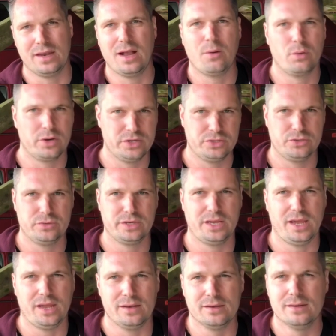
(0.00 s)
I want to do it
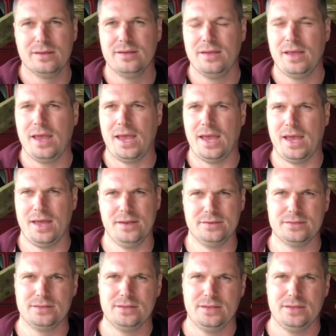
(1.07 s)
again. And